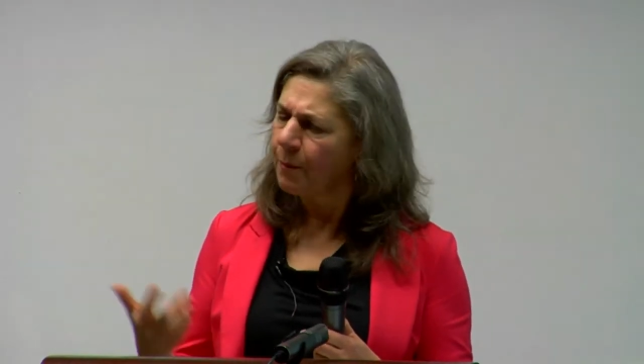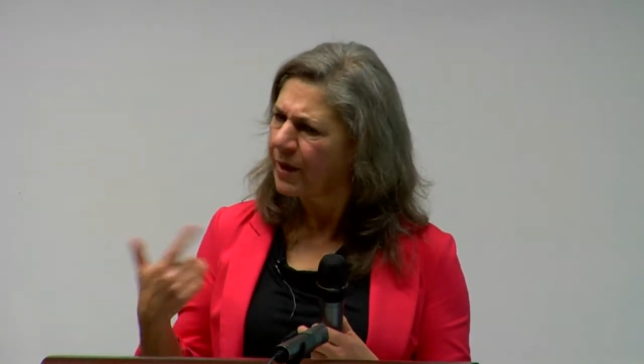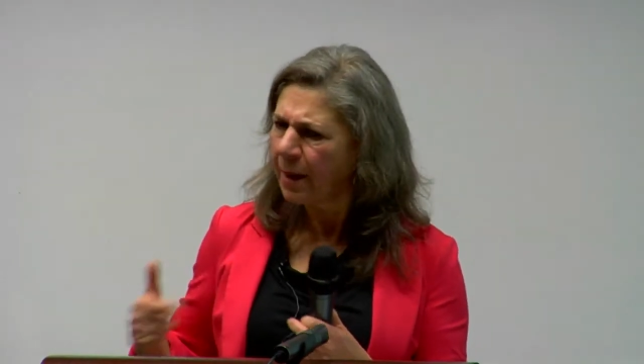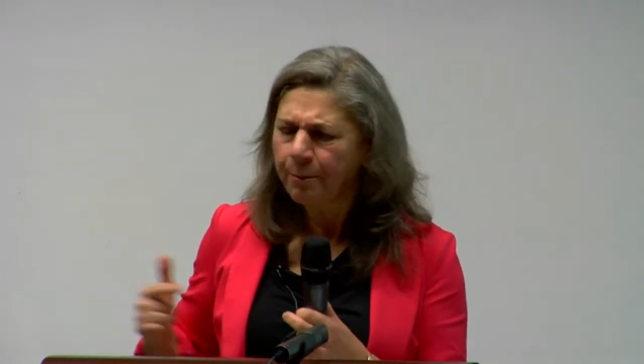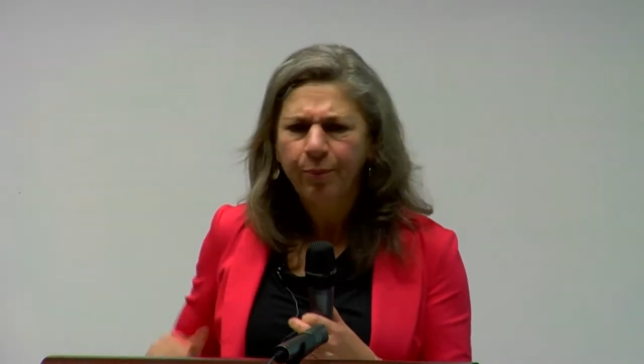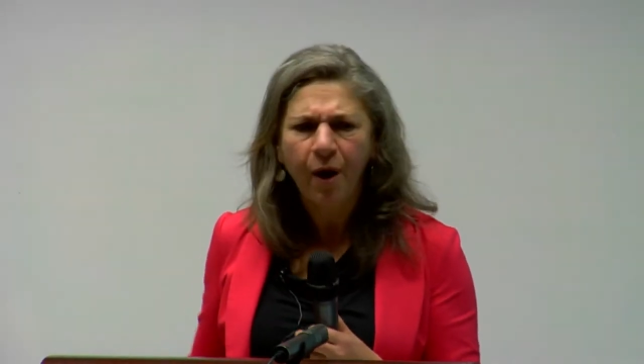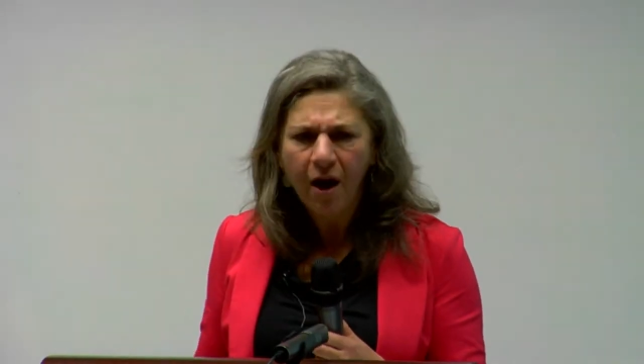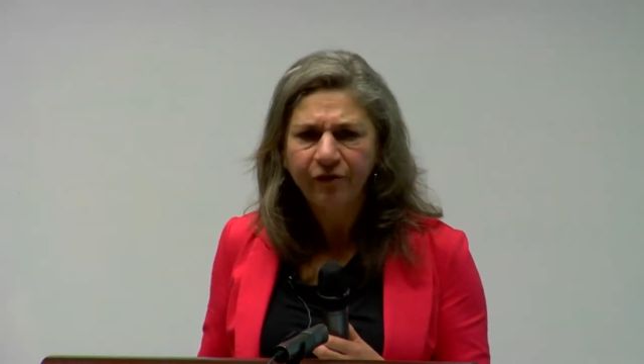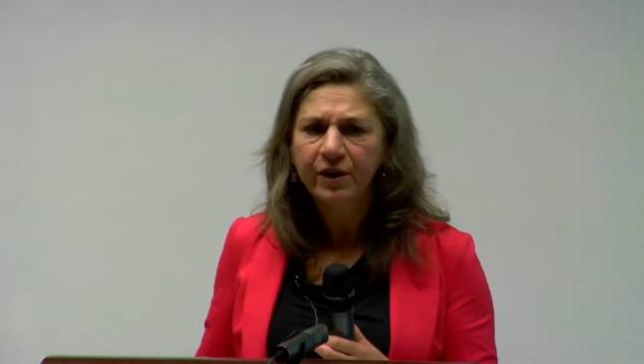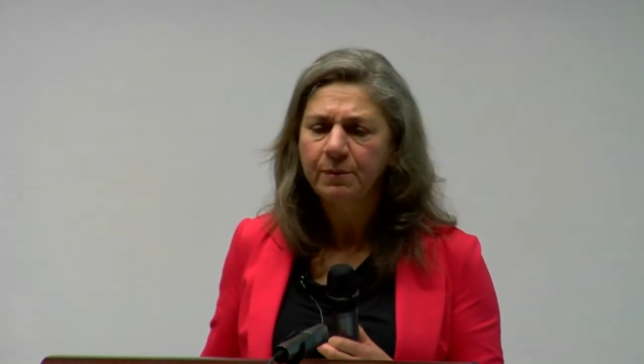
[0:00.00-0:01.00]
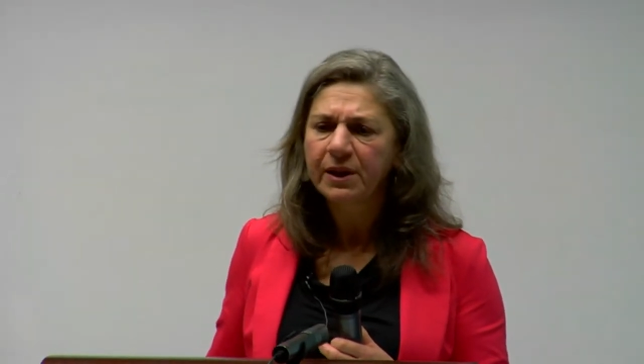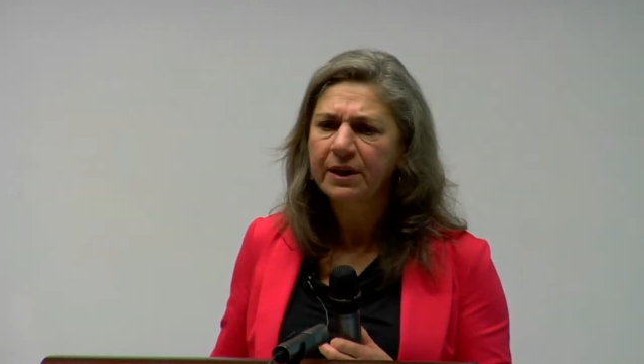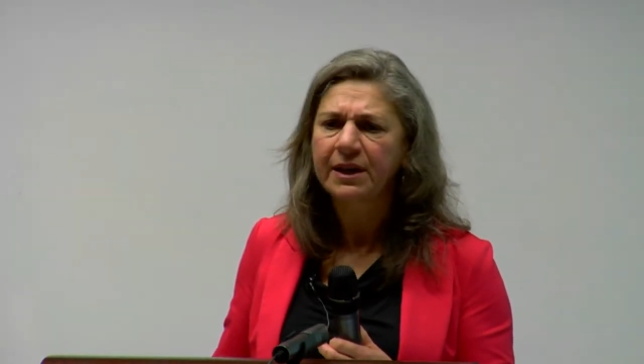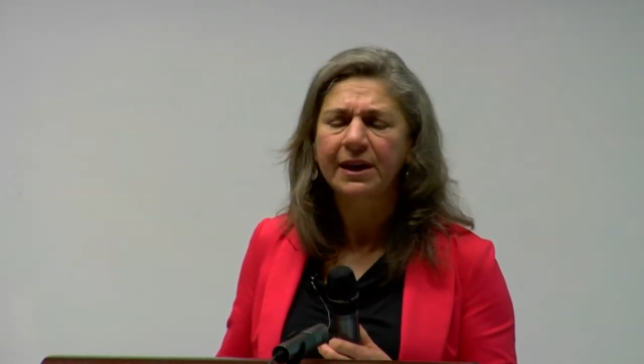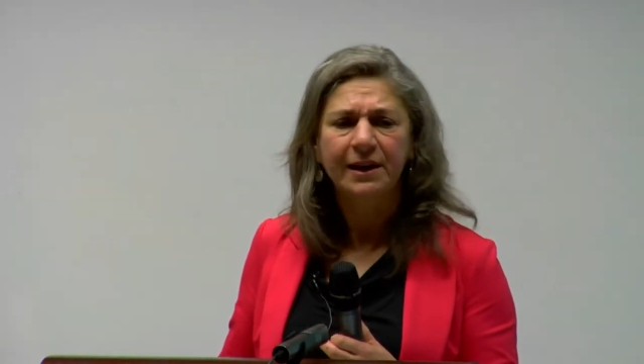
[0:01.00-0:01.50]
Yet
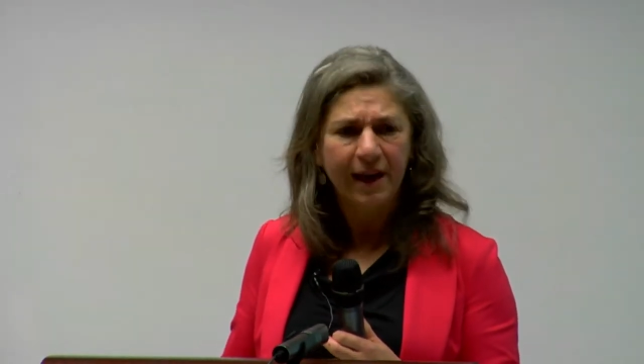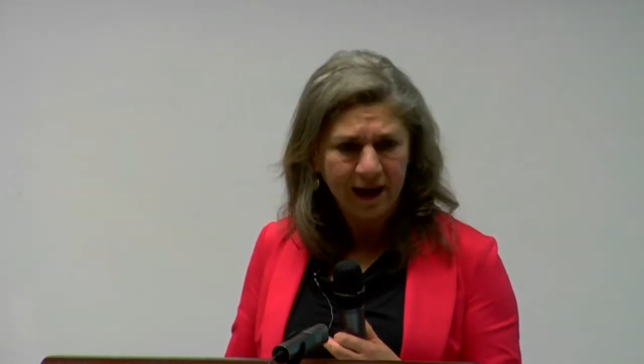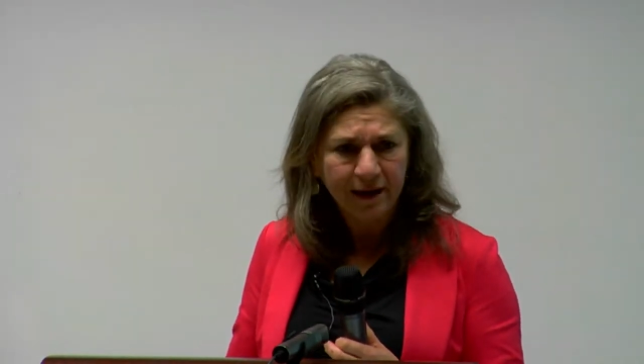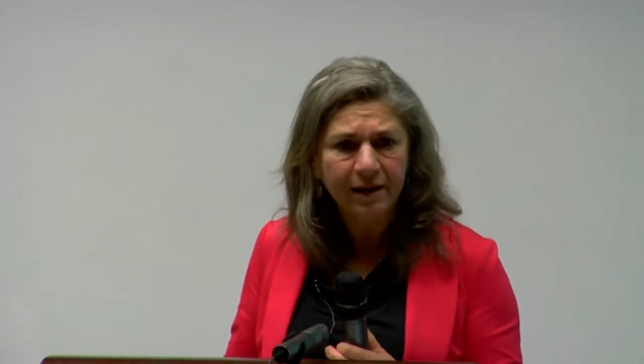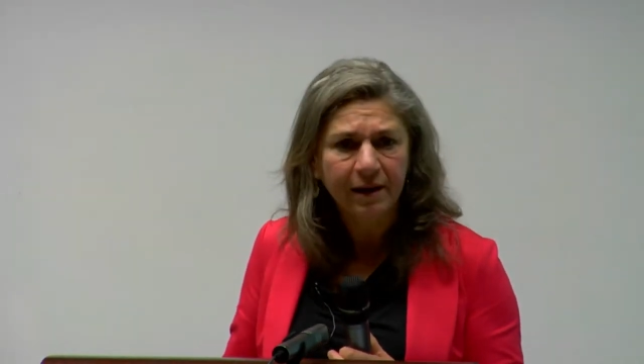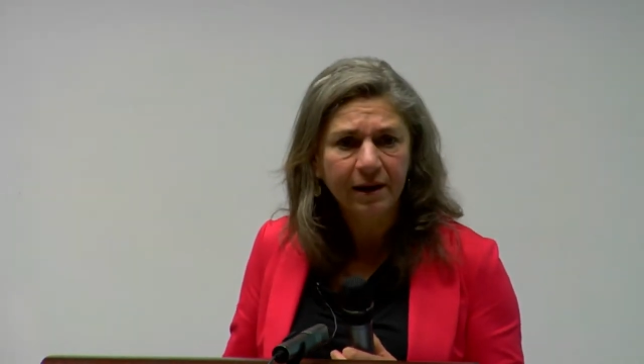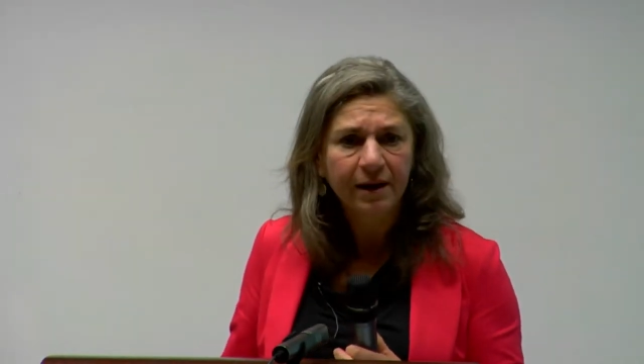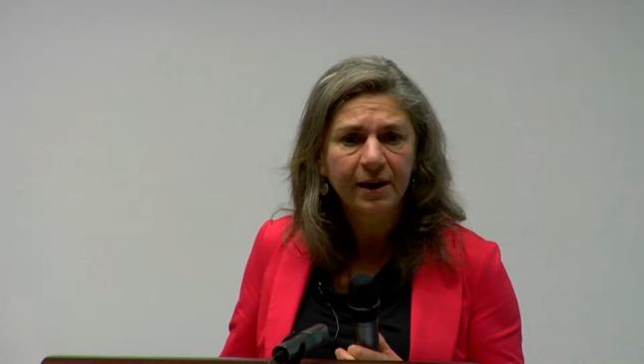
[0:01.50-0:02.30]
profitability in Canada